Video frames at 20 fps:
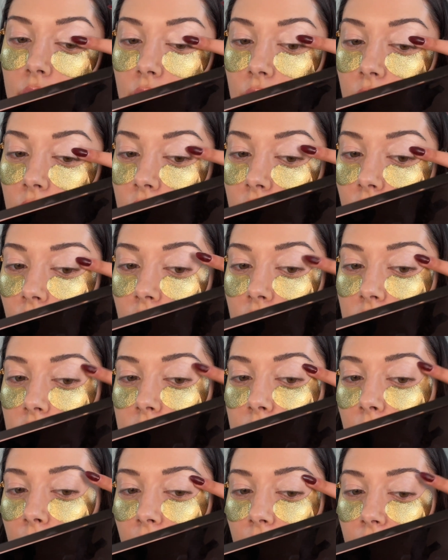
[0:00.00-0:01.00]
And then just
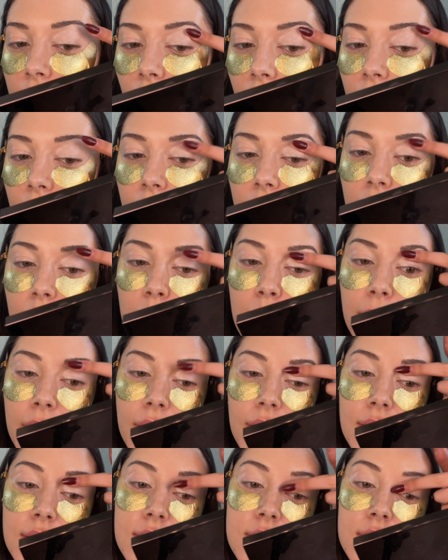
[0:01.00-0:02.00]
make that the
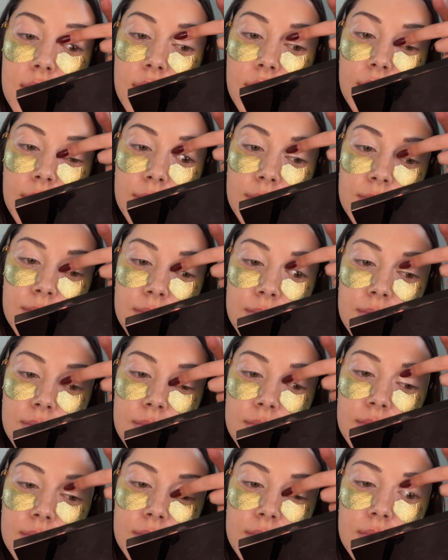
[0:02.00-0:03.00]
base.
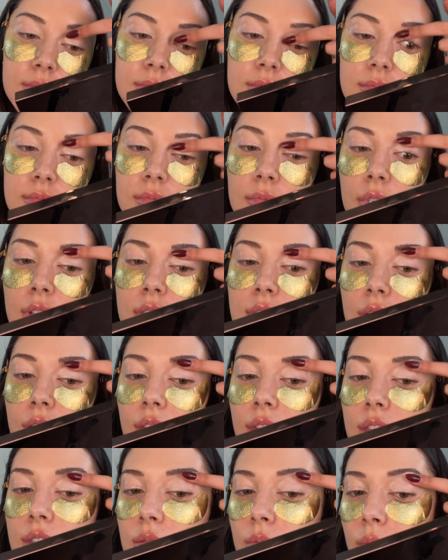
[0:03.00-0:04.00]
It's like
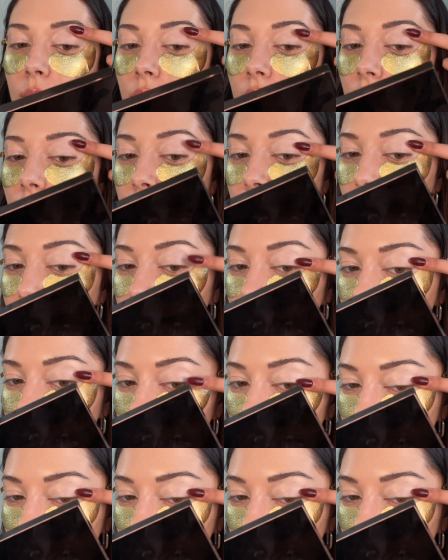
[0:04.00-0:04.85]
this really pretty